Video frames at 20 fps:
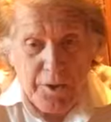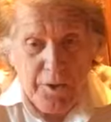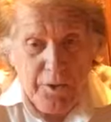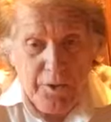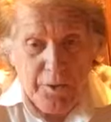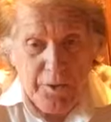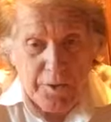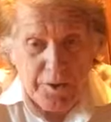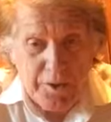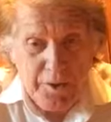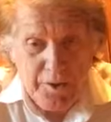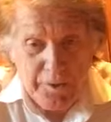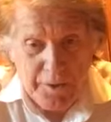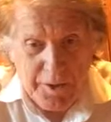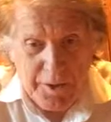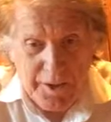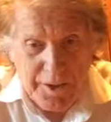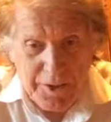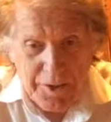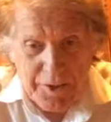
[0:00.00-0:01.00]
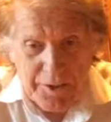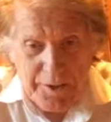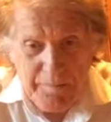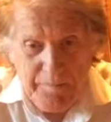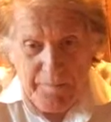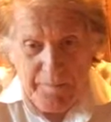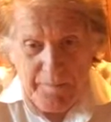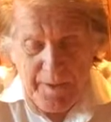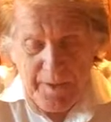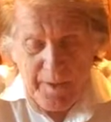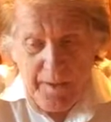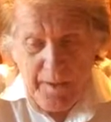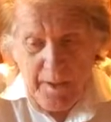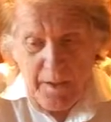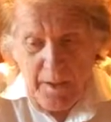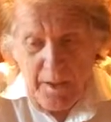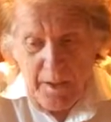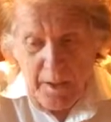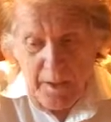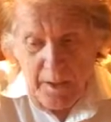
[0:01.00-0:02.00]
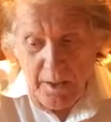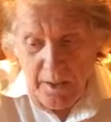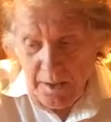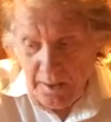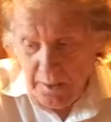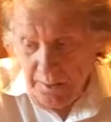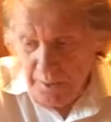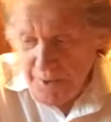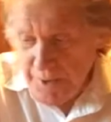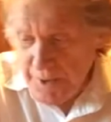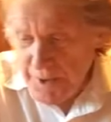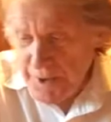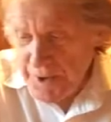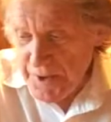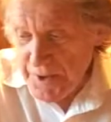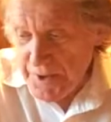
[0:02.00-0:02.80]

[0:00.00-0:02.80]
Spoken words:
court on this. This